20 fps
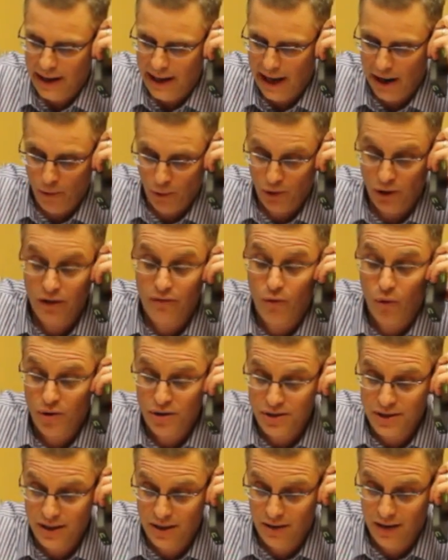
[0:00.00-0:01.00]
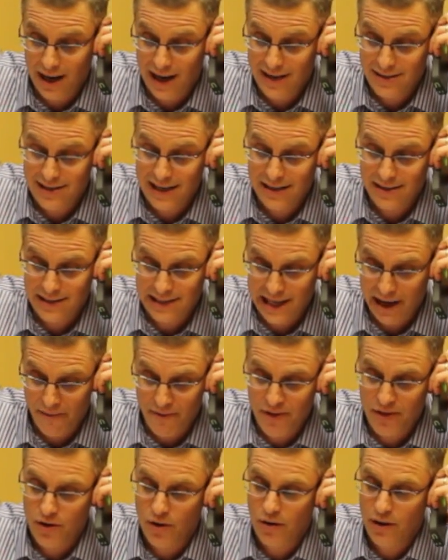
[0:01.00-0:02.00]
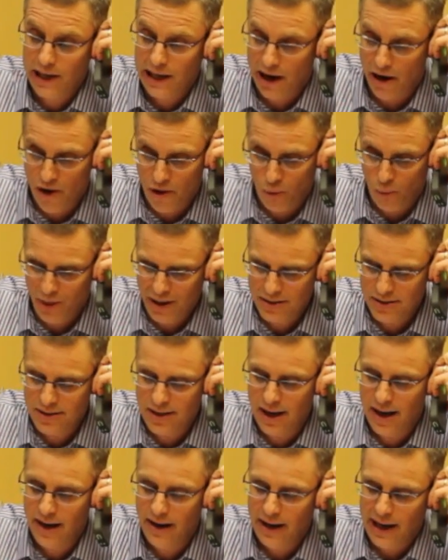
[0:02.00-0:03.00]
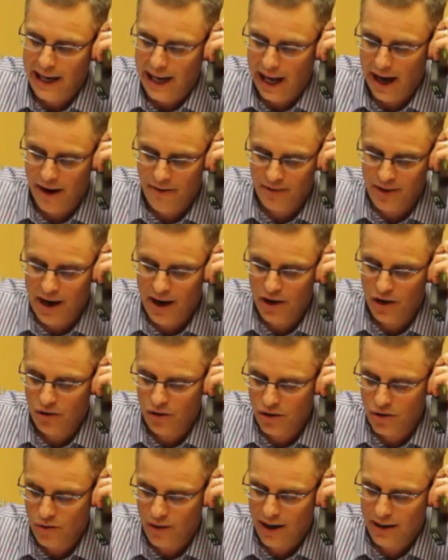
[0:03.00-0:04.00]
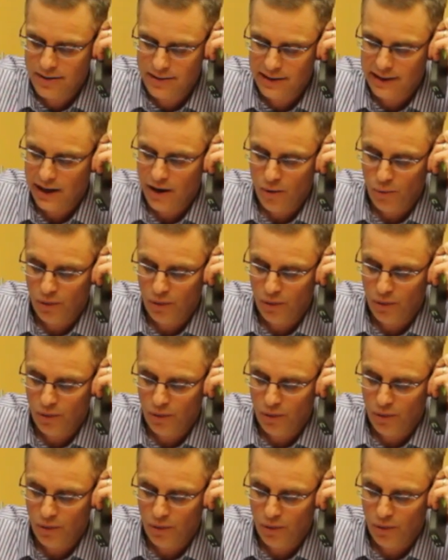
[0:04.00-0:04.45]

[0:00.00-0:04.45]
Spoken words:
And we'll look forward to seeing you guys at 7:30 on Wednesday. And I've got your address.